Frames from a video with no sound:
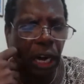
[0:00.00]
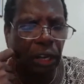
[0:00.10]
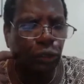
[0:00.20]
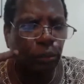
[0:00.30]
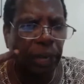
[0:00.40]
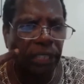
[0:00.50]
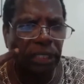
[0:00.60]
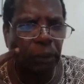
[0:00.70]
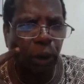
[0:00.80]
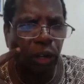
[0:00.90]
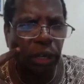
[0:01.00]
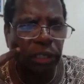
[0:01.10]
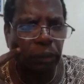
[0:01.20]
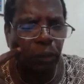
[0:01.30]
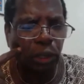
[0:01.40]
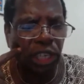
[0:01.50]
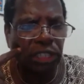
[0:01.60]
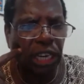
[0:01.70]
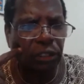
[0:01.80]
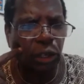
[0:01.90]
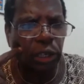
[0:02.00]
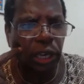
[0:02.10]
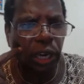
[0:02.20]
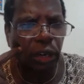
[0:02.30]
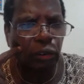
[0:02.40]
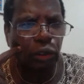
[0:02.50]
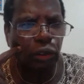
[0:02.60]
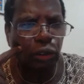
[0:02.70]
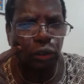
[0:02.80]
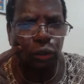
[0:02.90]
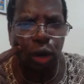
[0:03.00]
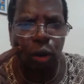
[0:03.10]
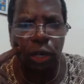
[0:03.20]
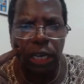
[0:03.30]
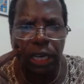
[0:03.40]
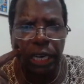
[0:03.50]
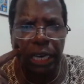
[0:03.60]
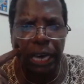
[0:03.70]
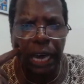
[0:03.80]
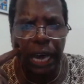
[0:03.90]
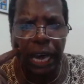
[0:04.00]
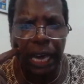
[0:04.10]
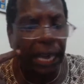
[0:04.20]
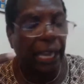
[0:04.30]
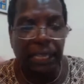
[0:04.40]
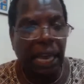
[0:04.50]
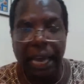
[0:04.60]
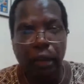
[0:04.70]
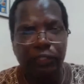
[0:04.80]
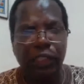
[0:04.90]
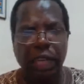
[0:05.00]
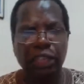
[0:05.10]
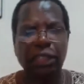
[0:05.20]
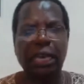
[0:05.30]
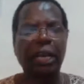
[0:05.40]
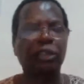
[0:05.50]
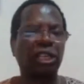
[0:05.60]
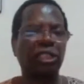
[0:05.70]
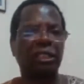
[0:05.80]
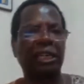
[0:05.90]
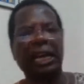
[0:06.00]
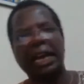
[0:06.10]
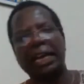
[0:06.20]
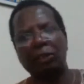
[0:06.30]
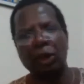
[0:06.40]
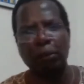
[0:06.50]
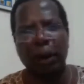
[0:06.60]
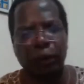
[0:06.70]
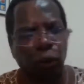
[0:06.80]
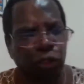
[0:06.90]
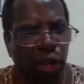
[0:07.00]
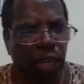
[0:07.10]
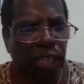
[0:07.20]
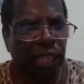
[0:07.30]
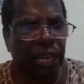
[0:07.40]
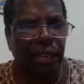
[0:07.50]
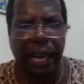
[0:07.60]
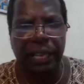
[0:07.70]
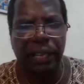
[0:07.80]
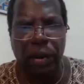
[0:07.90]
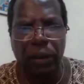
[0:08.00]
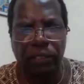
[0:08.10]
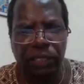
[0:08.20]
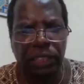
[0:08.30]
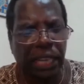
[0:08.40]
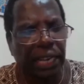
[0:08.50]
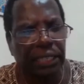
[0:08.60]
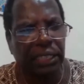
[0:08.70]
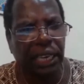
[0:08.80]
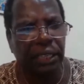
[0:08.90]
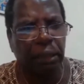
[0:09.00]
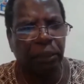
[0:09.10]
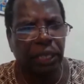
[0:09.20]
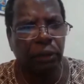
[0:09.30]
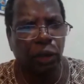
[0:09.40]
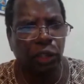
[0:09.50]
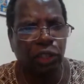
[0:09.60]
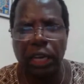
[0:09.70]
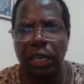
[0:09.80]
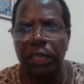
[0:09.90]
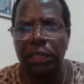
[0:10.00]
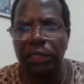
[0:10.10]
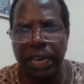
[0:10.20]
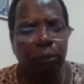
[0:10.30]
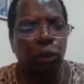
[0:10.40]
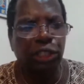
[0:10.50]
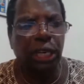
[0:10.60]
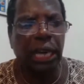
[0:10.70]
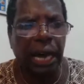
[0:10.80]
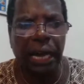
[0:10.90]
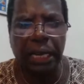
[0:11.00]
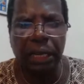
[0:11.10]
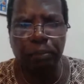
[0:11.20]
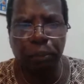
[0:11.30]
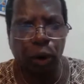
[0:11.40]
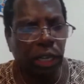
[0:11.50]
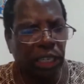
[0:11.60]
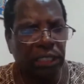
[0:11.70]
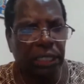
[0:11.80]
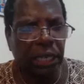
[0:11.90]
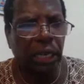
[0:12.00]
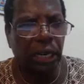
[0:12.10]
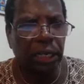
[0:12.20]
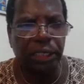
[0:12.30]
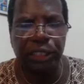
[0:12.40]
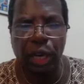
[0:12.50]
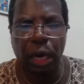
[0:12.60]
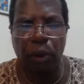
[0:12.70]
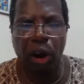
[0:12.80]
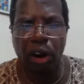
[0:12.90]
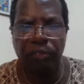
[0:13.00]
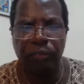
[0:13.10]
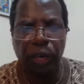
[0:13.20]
to make the project actually continue to grow. And the idea of synergy that actually Galai talked about was already there. One of the things that I said in the beginning was Sering Murtada brought his niggle in terms of